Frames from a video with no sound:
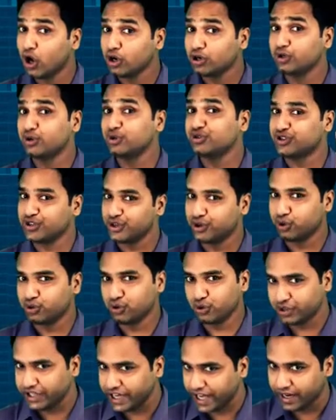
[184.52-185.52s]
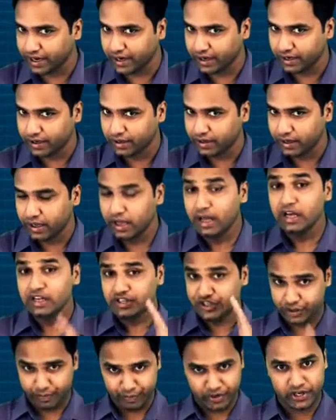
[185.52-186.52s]
not to 0 to 10.
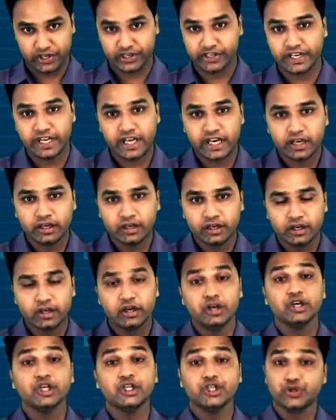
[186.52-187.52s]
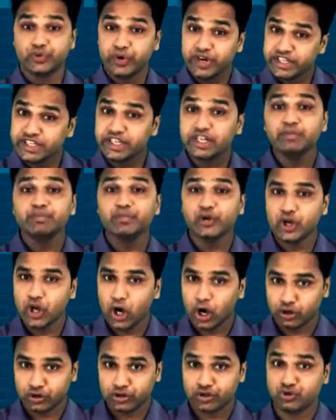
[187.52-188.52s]
Similarly, 20
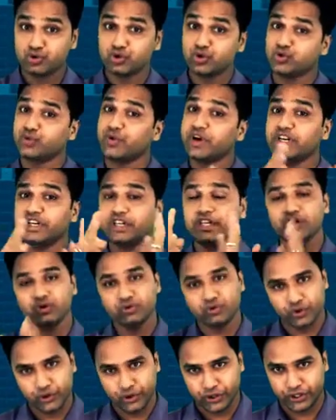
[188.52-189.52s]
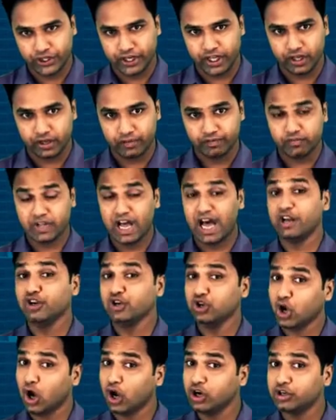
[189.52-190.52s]
belongs to 20 to 30
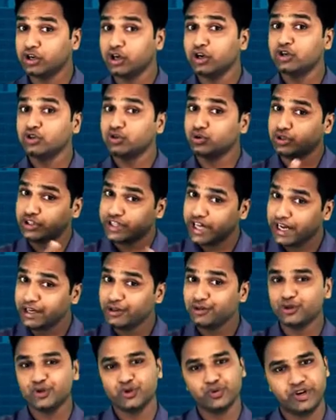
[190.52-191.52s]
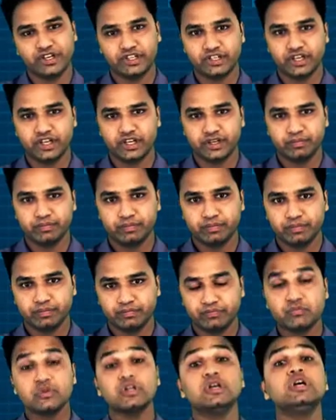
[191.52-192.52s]
and not to 10 to 20.
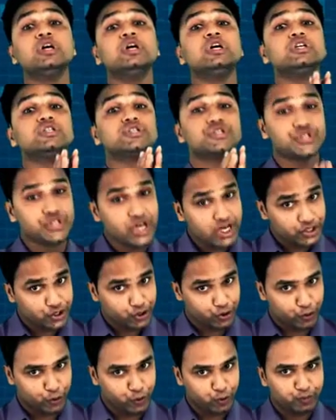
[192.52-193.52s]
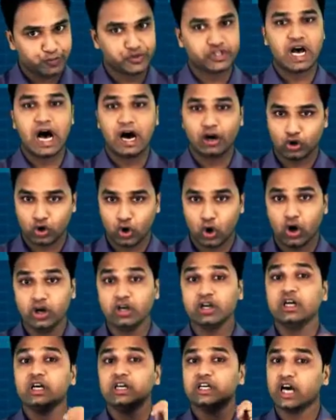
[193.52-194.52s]
Such groups are
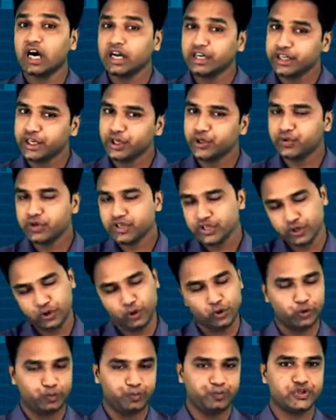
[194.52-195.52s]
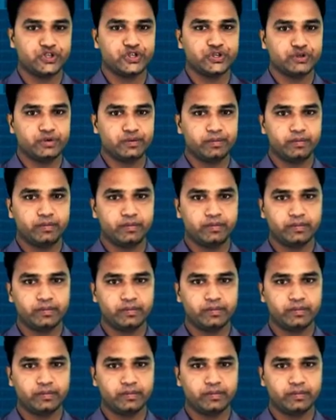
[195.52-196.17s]
called continuous groups.